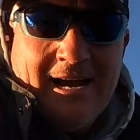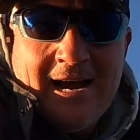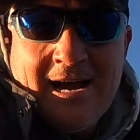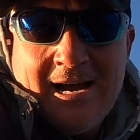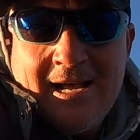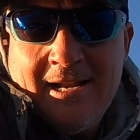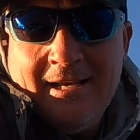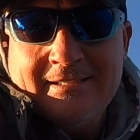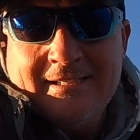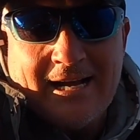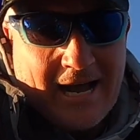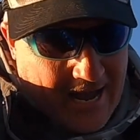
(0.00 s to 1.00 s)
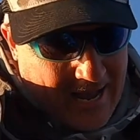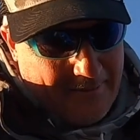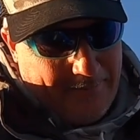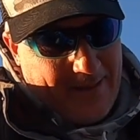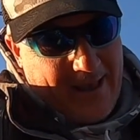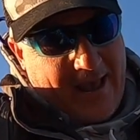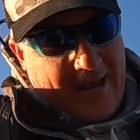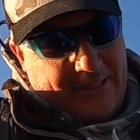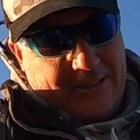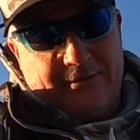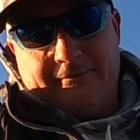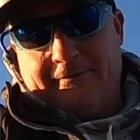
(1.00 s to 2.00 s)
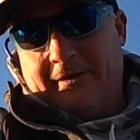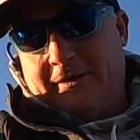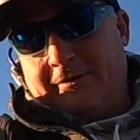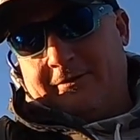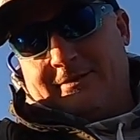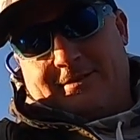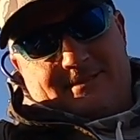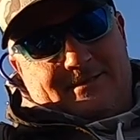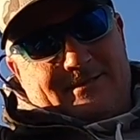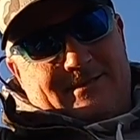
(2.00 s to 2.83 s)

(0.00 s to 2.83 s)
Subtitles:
Non-stop action, folks.